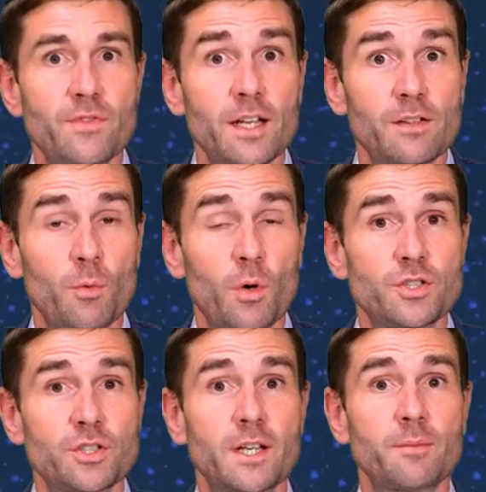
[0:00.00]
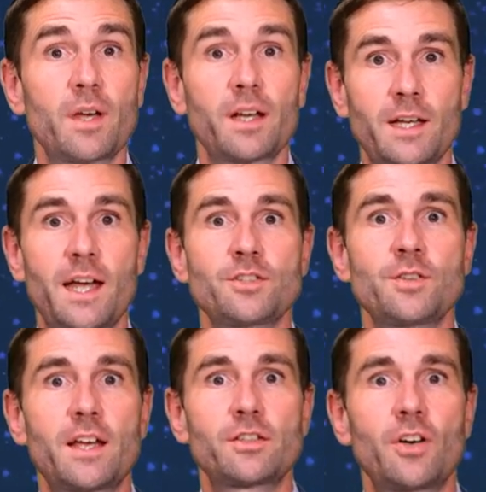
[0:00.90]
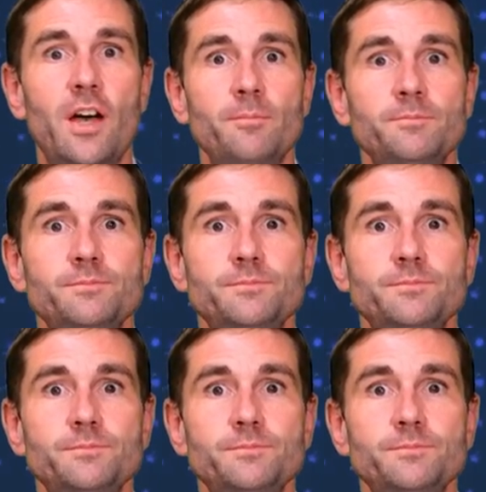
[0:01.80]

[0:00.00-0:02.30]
Thanks for watching. Catch you next time.